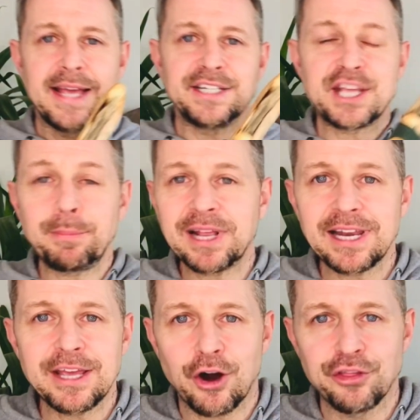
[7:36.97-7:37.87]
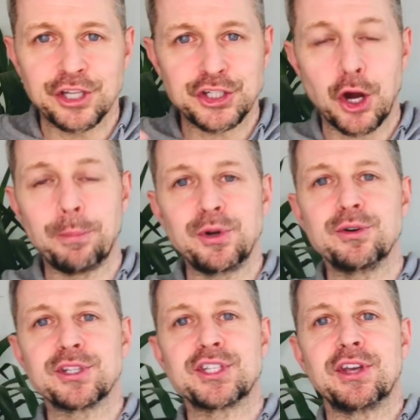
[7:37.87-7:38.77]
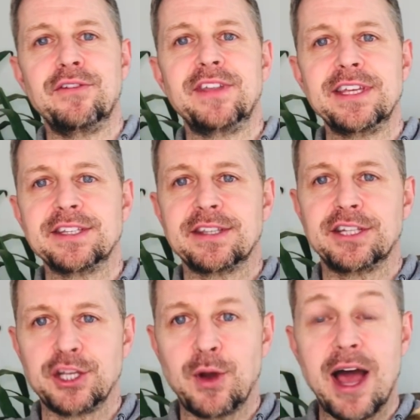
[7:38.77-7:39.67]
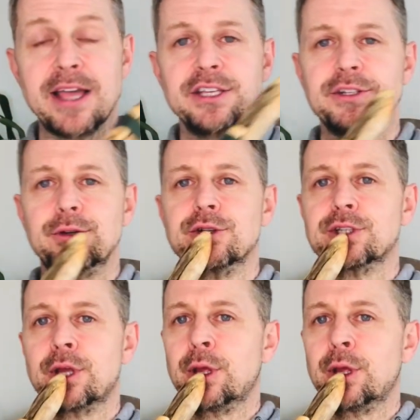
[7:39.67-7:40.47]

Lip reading: Typically on the top notes of this, the two highest notes,